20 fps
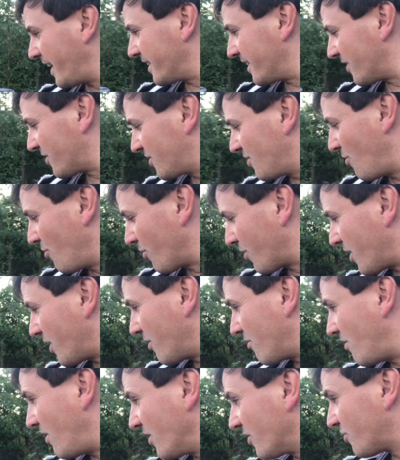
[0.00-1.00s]
They're still looking
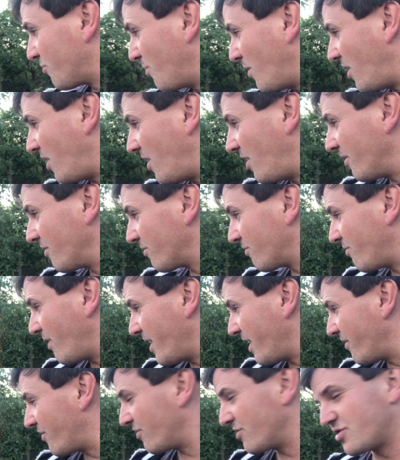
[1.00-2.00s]
quite smart,
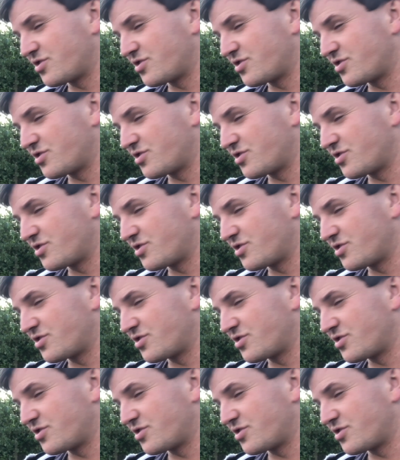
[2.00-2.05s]
ready for a